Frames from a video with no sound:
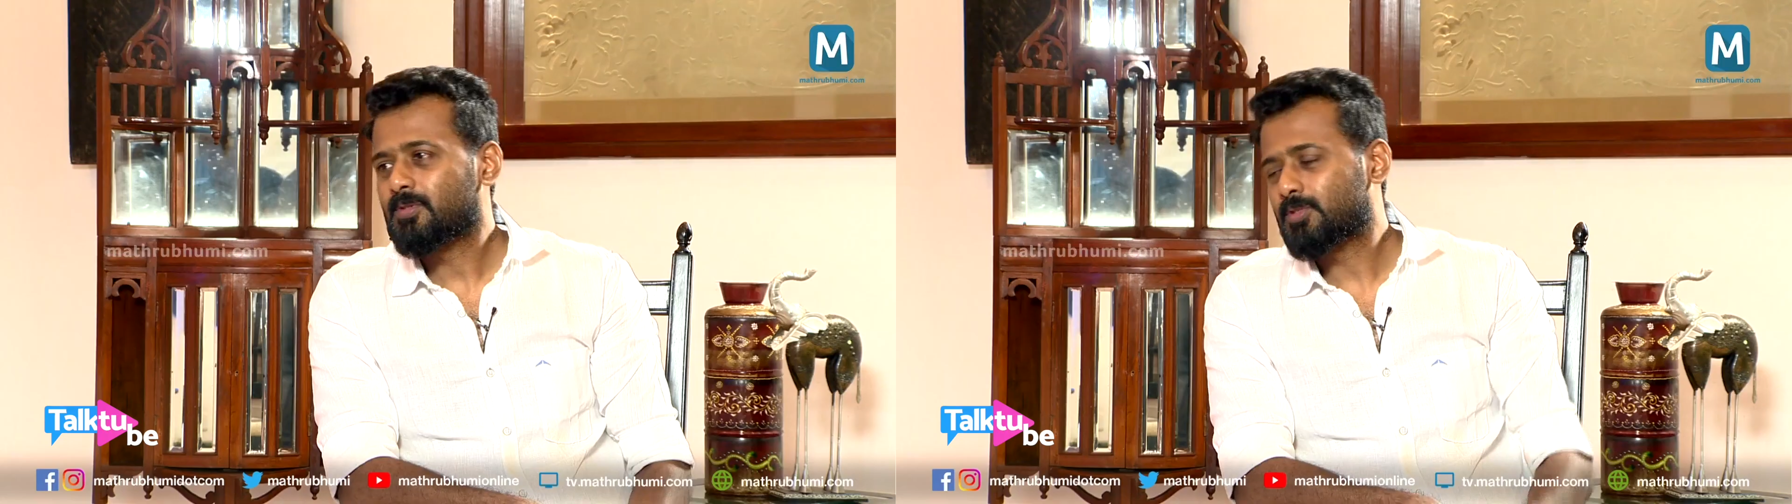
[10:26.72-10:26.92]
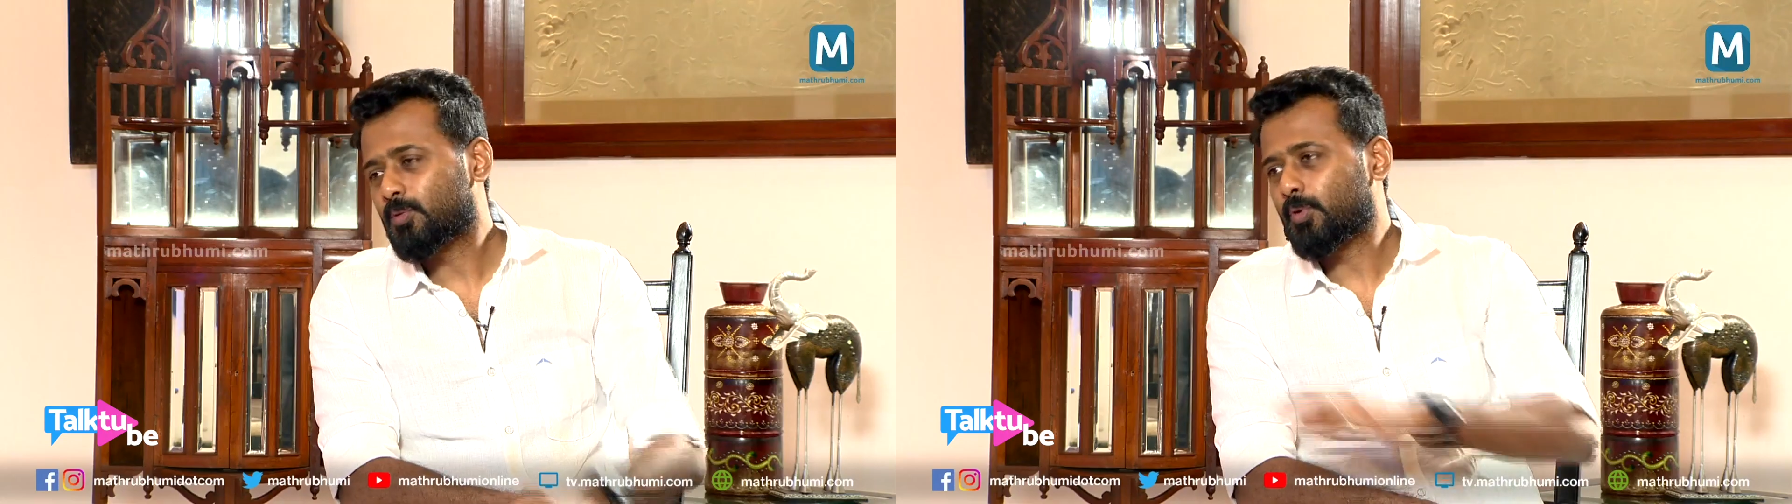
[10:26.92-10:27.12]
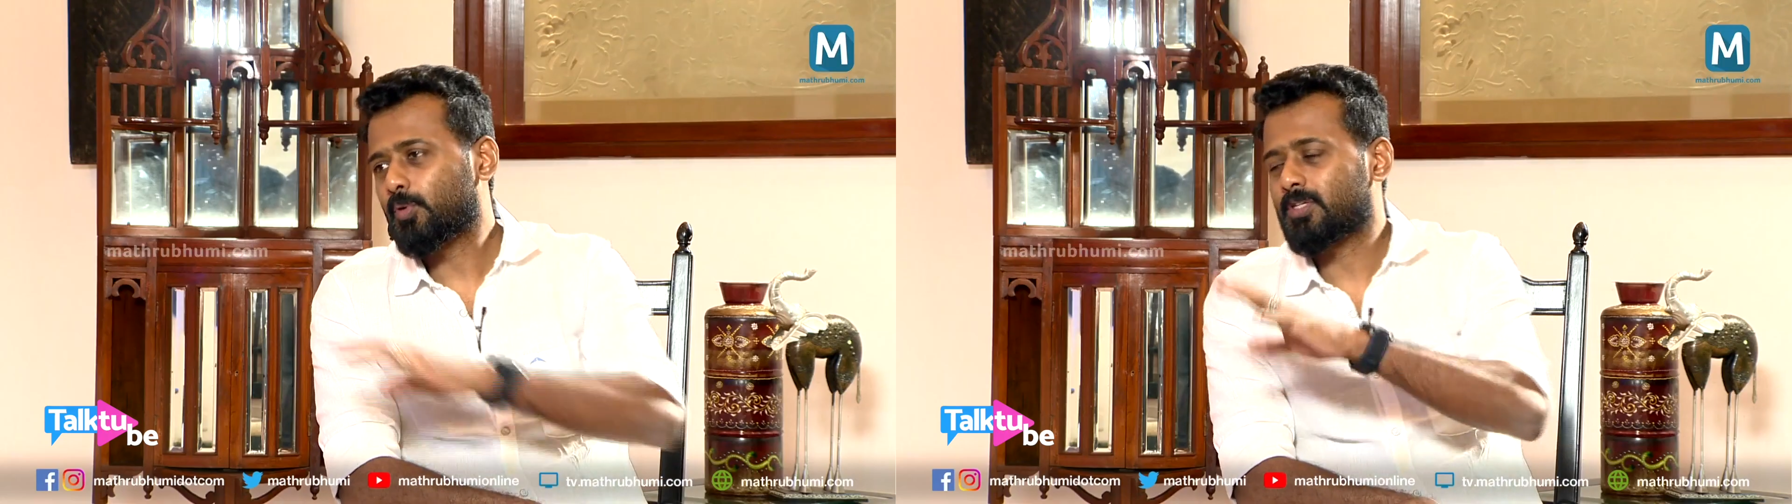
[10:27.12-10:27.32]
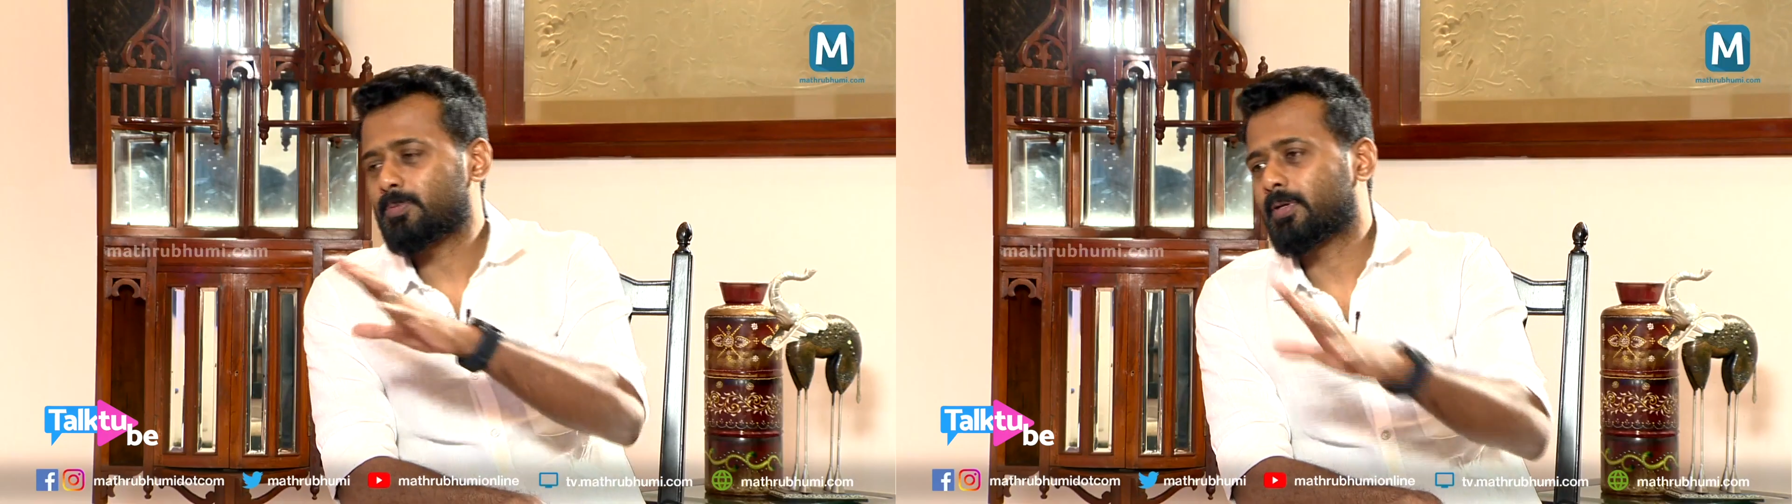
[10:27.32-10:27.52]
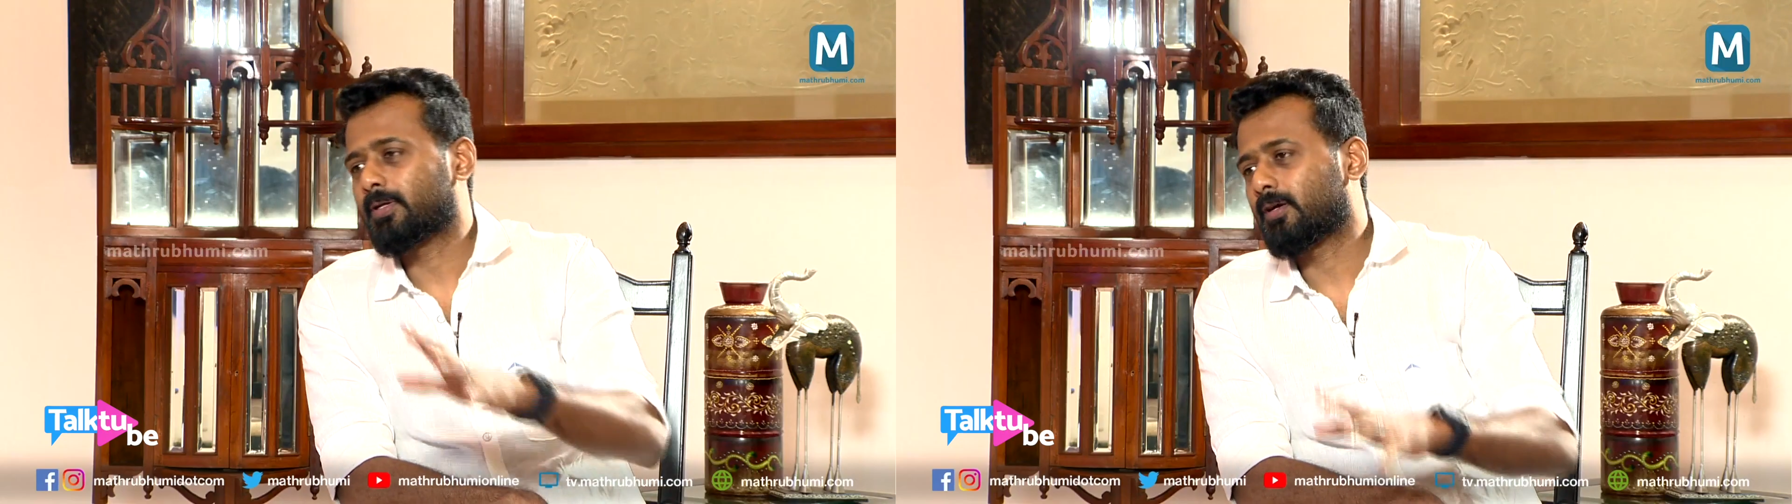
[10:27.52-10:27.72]
So what do you
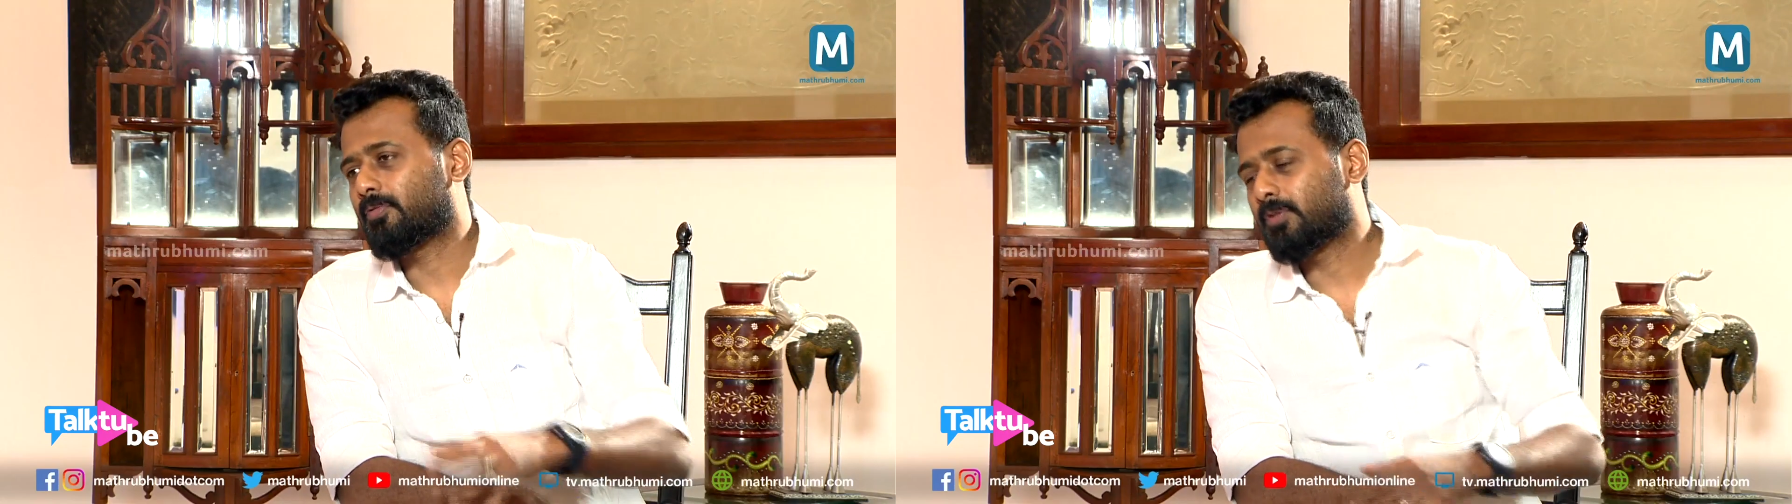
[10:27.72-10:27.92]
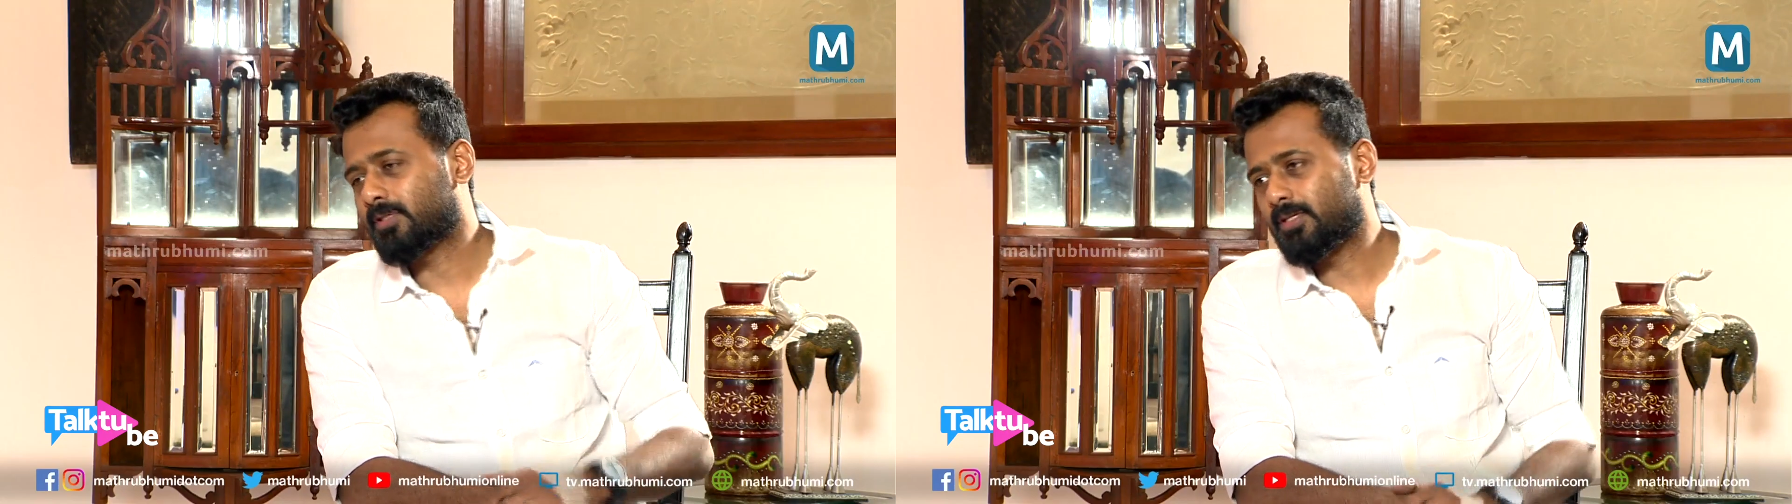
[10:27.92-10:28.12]
expect after